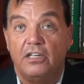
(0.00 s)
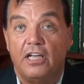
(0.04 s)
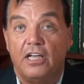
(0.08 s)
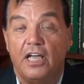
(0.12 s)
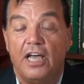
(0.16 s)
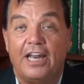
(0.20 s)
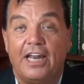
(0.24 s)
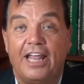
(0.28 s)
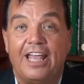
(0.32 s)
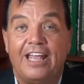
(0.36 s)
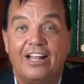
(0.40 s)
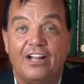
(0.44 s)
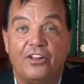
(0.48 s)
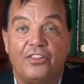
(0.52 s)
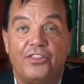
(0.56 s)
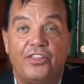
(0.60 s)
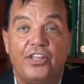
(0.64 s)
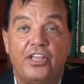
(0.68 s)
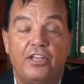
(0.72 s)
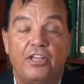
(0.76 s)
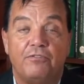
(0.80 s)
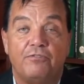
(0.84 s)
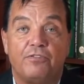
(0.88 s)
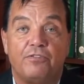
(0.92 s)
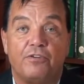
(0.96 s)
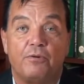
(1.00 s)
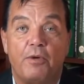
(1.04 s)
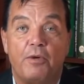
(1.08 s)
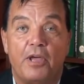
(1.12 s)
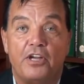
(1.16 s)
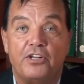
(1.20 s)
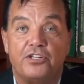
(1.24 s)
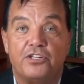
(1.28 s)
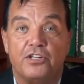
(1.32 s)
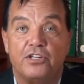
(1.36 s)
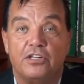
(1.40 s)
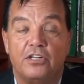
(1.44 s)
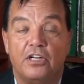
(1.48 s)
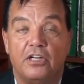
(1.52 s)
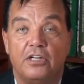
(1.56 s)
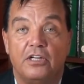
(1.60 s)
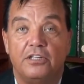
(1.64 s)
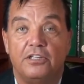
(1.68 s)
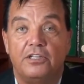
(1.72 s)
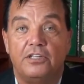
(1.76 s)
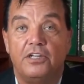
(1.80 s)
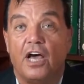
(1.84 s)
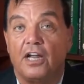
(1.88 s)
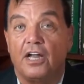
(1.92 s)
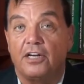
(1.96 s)
at
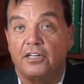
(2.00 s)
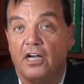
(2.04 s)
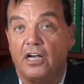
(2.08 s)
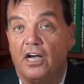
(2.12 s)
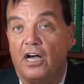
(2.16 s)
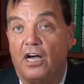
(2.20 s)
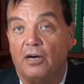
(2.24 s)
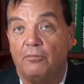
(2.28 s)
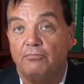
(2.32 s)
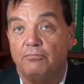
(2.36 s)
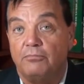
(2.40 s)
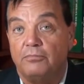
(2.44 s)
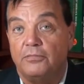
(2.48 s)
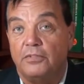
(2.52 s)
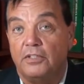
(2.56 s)
healthyinformation.com.